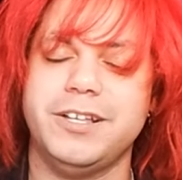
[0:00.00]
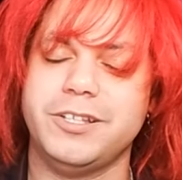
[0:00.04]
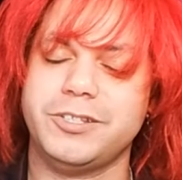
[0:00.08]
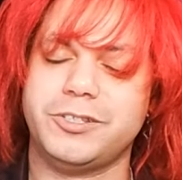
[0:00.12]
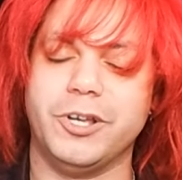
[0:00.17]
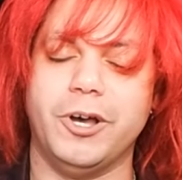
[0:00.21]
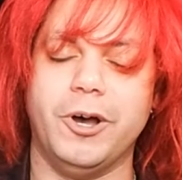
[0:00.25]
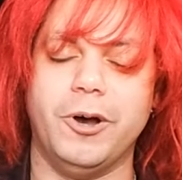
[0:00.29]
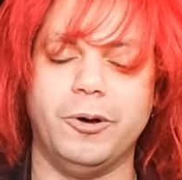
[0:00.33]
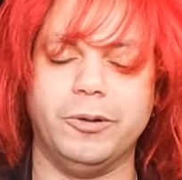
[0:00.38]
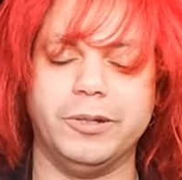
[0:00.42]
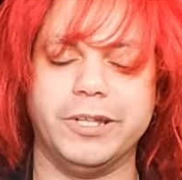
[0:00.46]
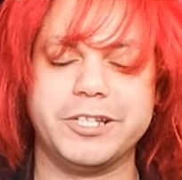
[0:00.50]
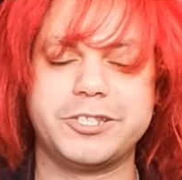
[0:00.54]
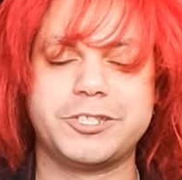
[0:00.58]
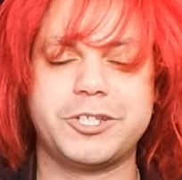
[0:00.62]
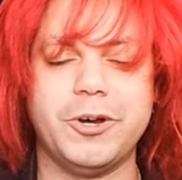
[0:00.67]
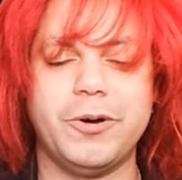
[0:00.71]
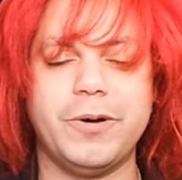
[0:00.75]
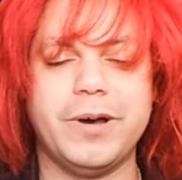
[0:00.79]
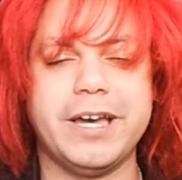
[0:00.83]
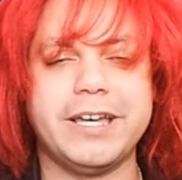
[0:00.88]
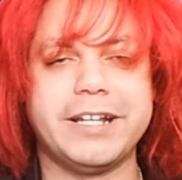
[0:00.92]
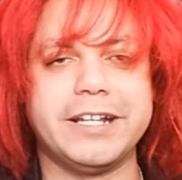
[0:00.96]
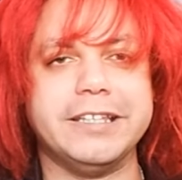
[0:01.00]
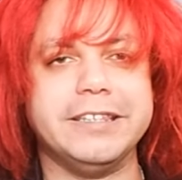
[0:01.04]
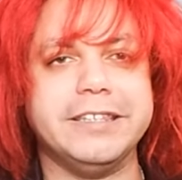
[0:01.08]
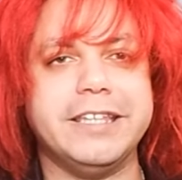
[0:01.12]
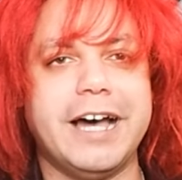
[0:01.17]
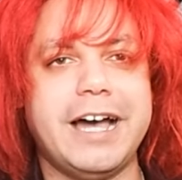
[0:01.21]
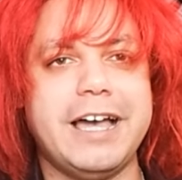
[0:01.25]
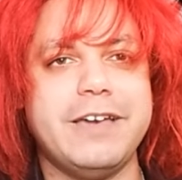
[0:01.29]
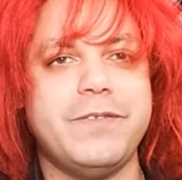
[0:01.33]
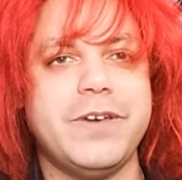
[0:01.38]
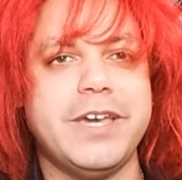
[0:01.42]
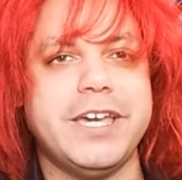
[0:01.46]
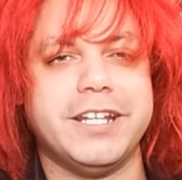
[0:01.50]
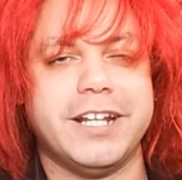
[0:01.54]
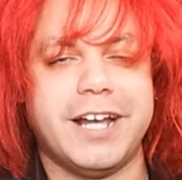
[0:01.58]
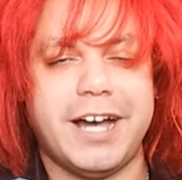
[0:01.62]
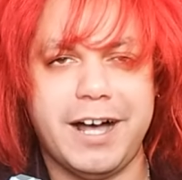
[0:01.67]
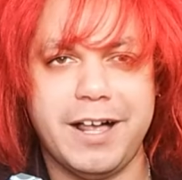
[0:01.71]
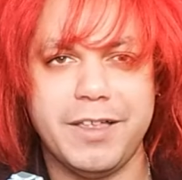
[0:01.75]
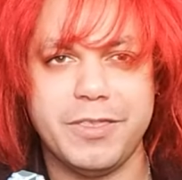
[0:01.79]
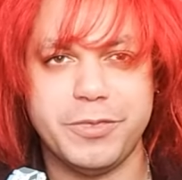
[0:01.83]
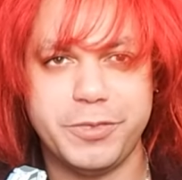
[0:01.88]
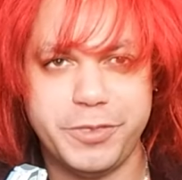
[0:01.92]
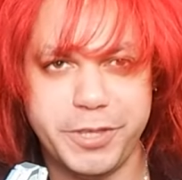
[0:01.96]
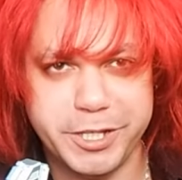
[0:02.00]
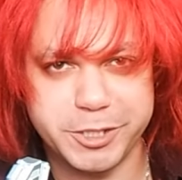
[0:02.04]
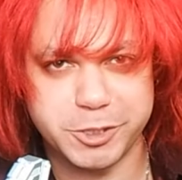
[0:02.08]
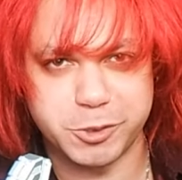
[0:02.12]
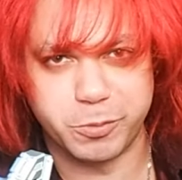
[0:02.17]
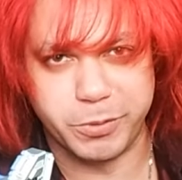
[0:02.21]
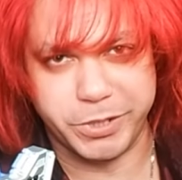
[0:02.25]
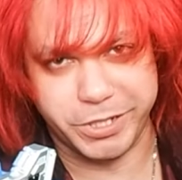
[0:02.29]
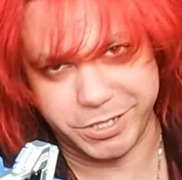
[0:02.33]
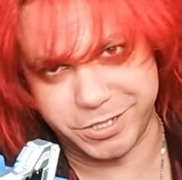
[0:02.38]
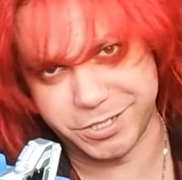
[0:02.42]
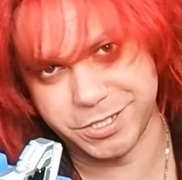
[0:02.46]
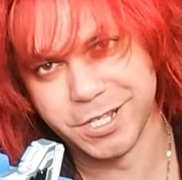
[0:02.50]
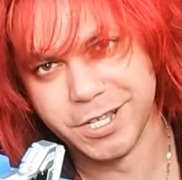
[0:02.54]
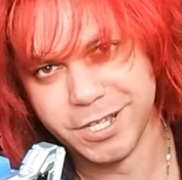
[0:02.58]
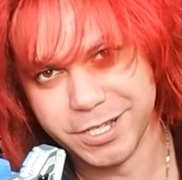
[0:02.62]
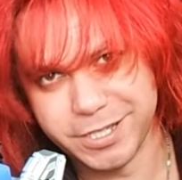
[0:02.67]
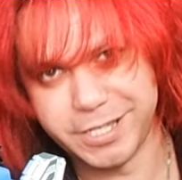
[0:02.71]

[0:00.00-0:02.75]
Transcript: So let's go ahead and dive in on this week's